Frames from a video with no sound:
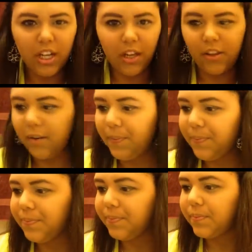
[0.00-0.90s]
color.
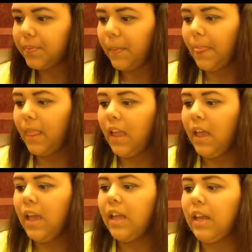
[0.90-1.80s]

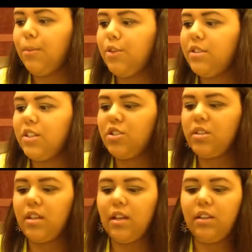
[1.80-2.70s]
I'm using
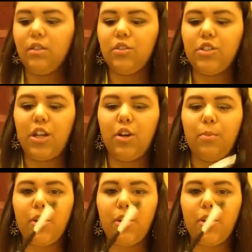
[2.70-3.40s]
just a little shader